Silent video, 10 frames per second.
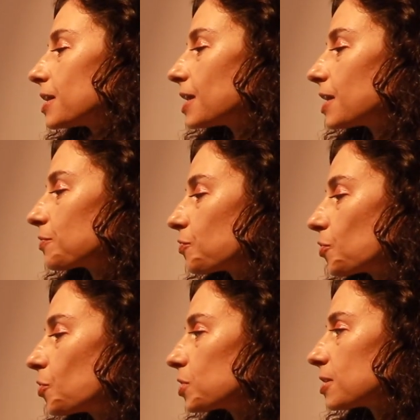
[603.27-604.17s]
than
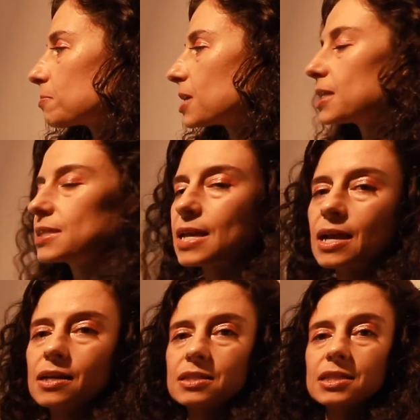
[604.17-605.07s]
40
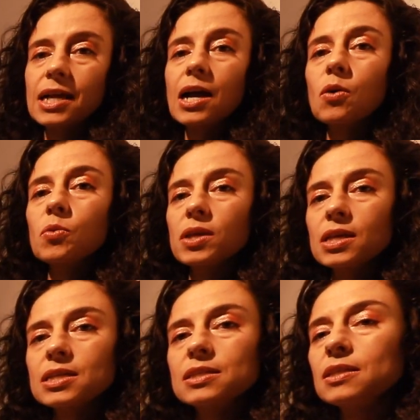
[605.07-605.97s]
milliseconds. How
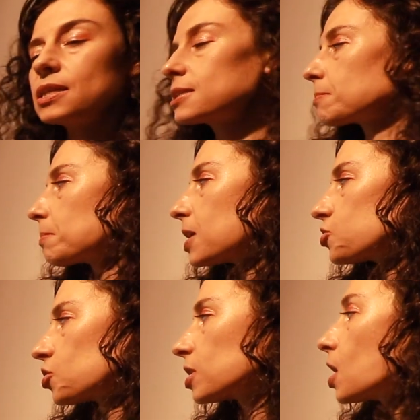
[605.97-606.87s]
is this
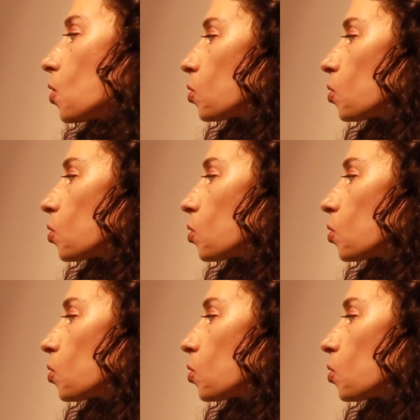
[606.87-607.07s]
measured?